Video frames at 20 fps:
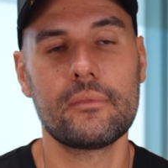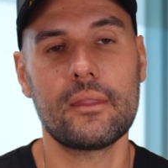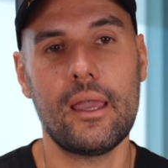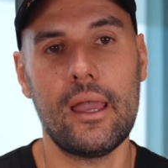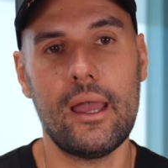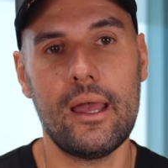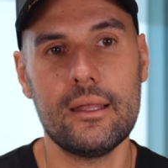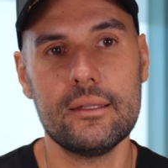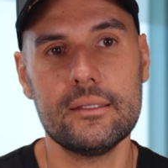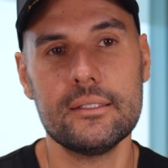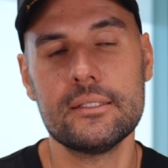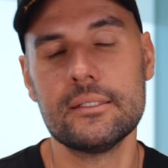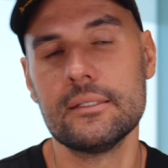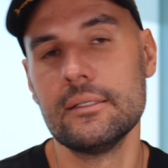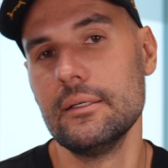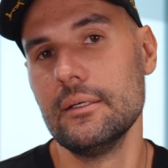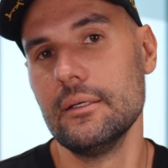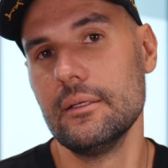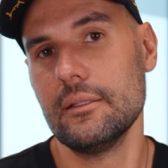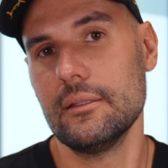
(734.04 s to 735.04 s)
And
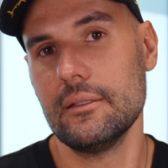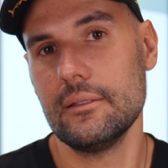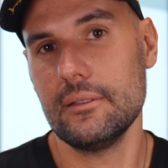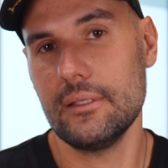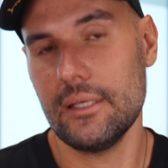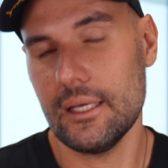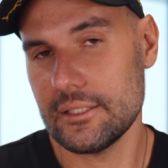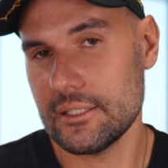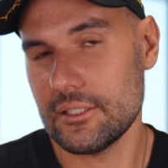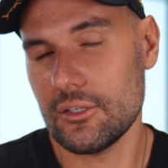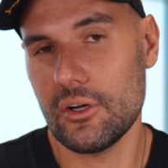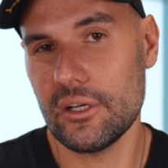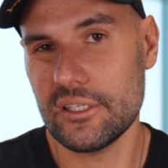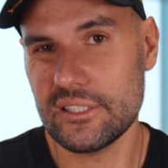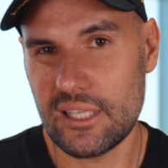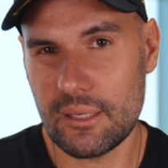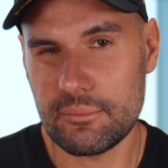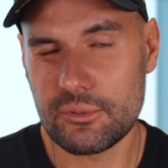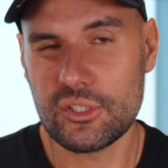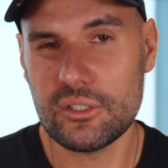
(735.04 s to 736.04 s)
yes, there are
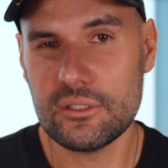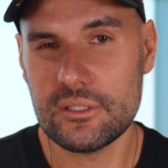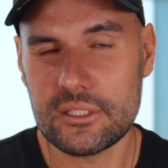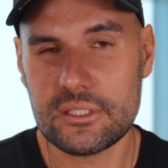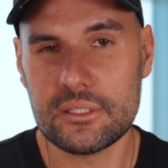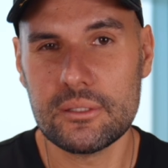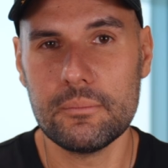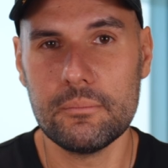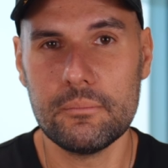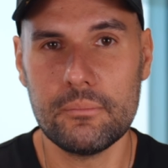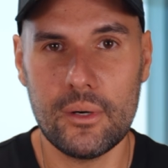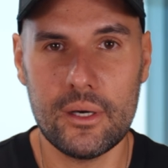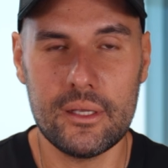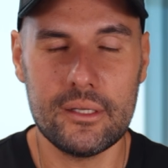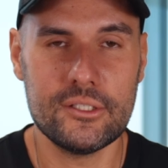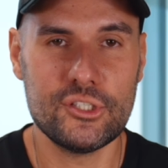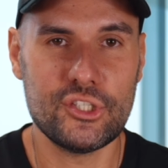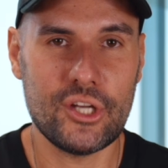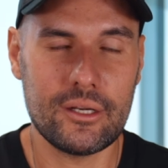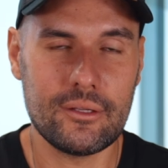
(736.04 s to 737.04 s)
exceptions,
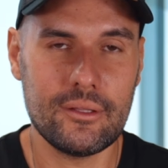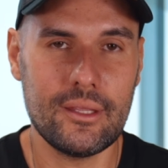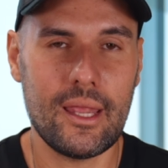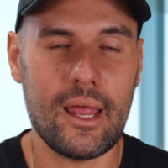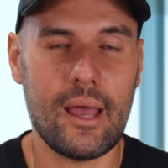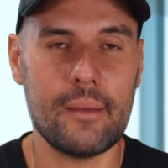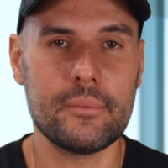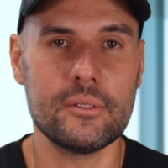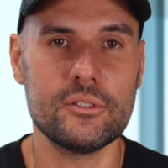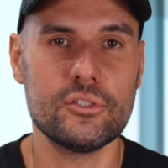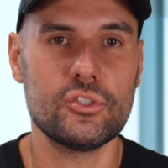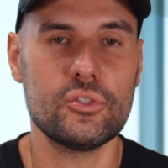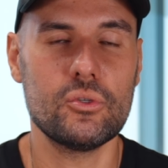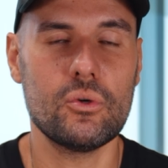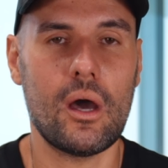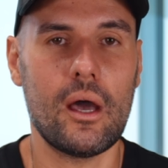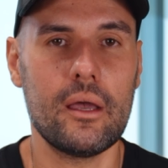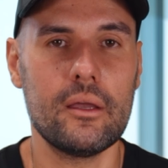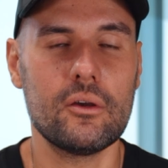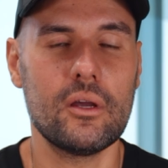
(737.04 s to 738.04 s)
but generally it happens to
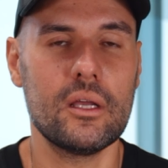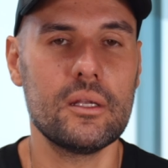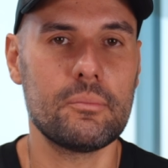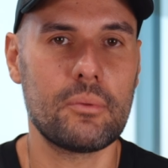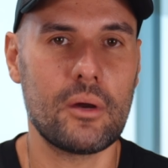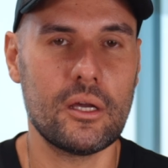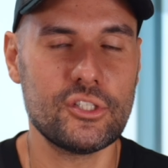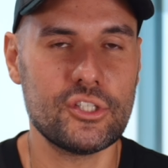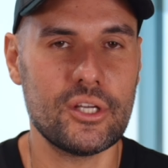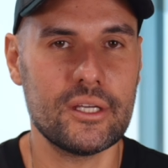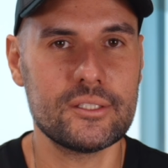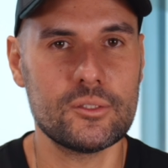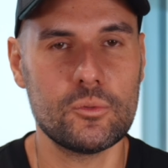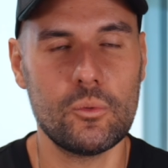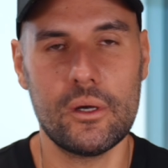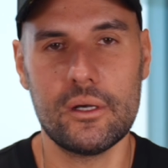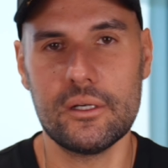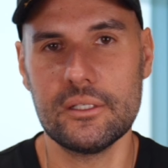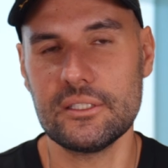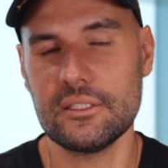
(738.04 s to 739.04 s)
higher end projects
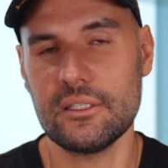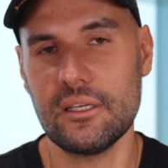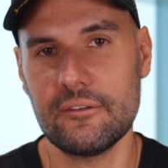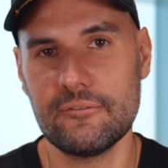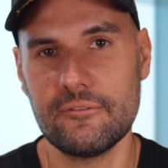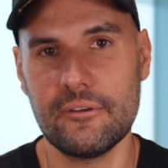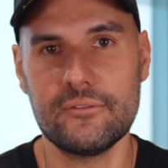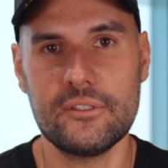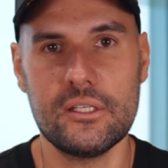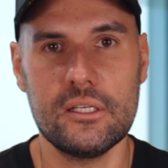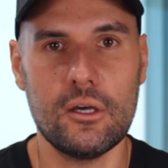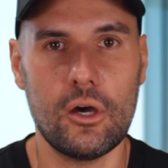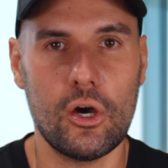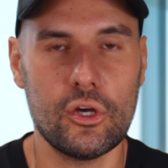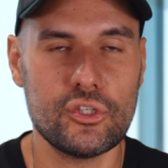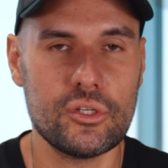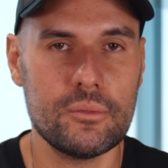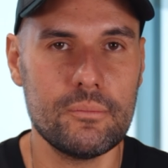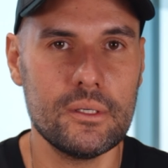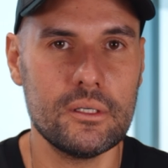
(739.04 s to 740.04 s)
where it's like 50,
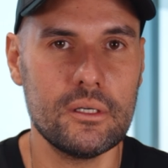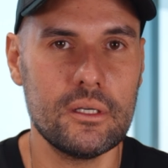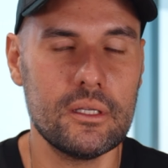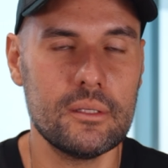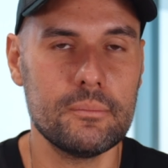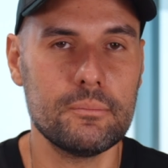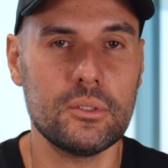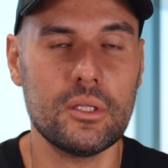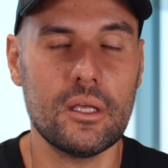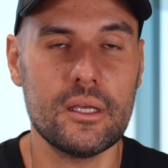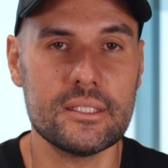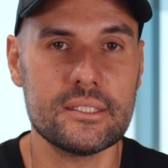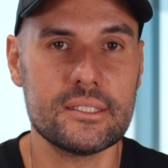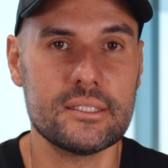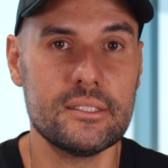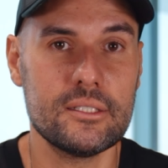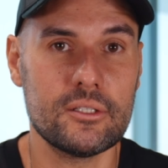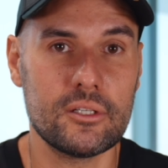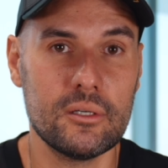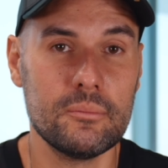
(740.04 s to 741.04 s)
100 million plus
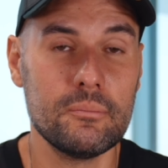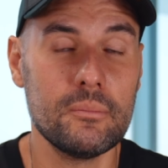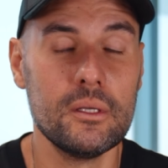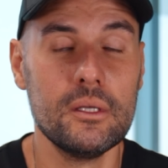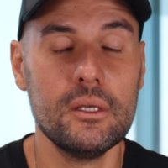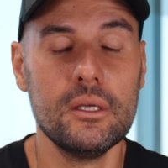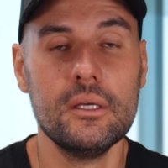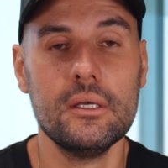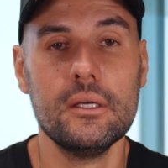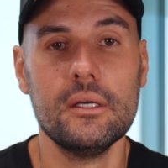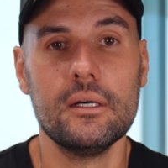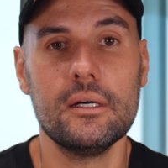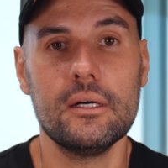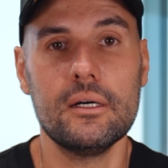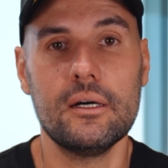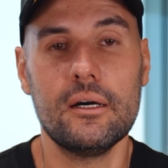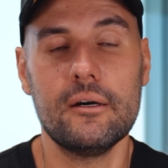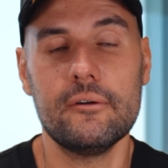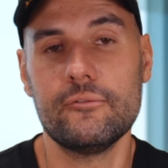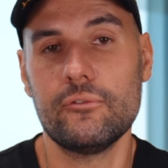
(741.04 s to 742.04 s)
dirham
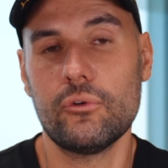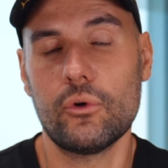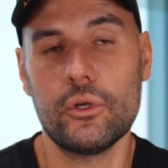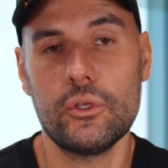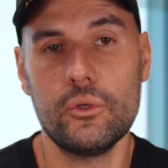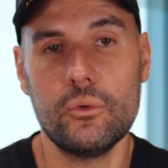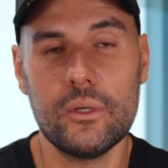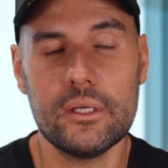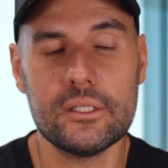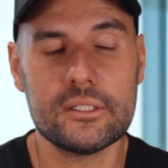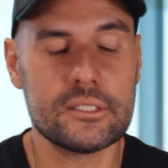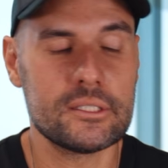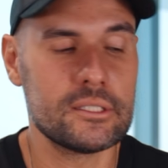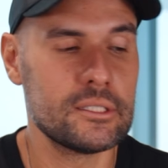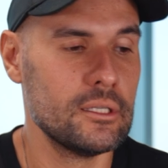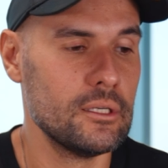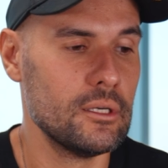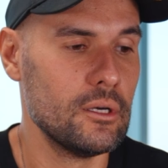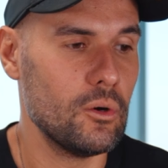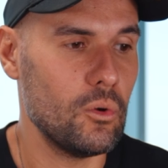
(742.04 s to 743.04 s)
for units,
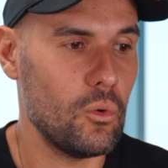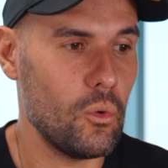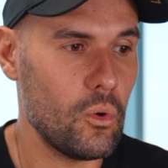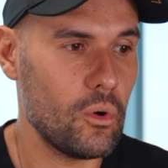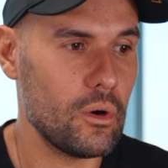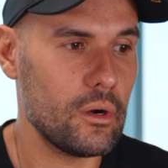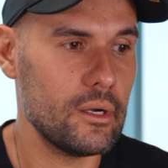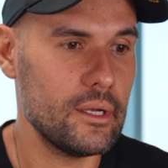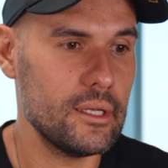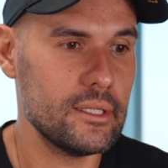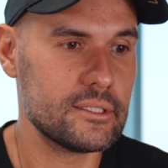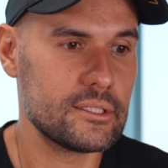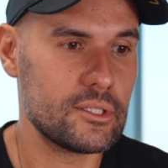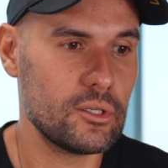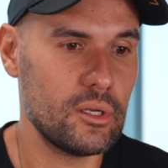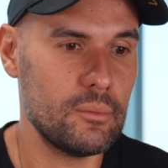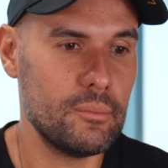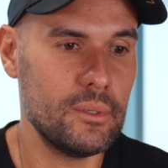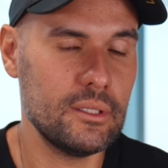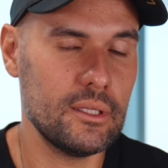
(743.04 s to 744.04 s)
or it's
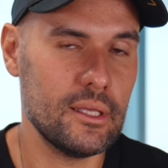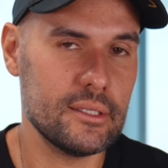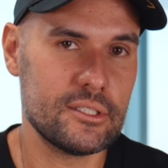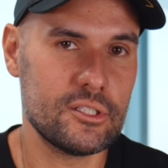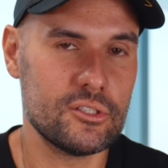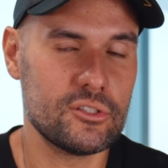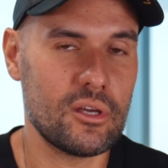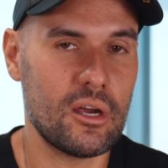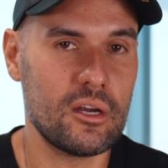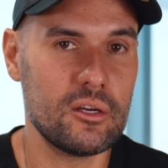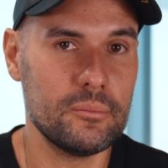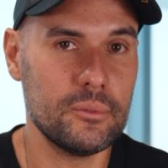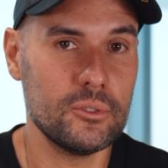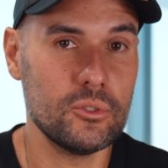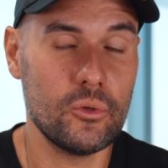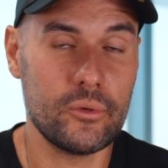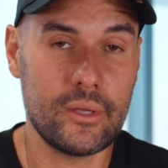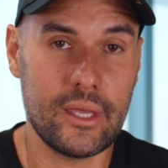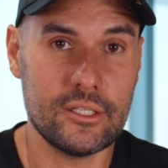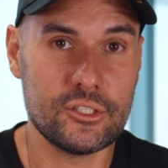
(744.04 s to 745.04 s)
going to be less desirable
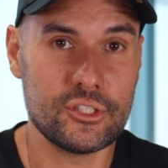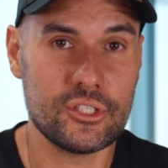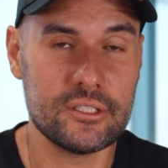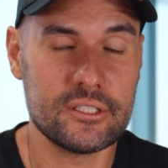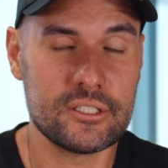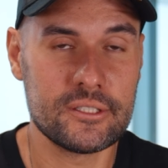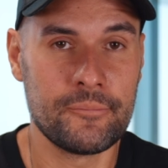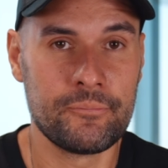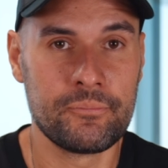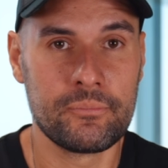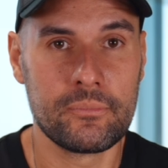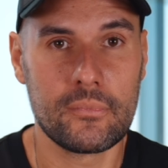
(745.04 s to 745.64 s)
locations.